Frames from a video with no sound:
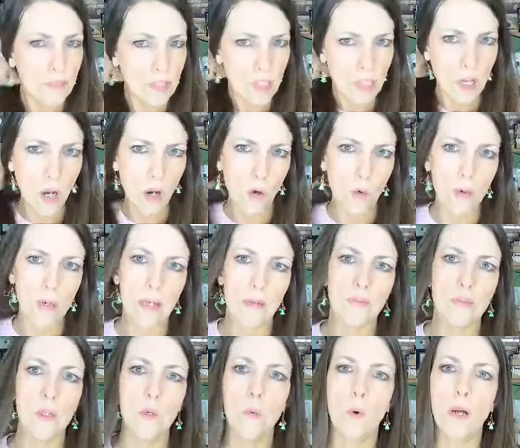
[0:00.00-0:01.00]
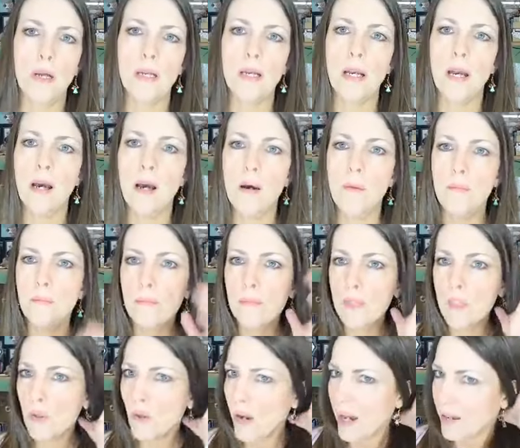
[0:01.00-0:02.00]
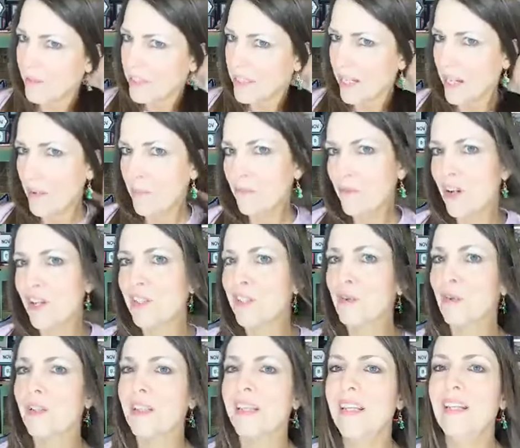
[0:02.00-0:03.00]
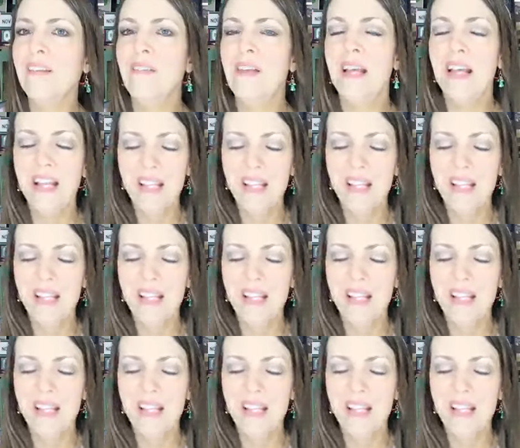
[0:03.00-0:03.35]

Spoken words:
so if you want to come, you'll have to come virtually.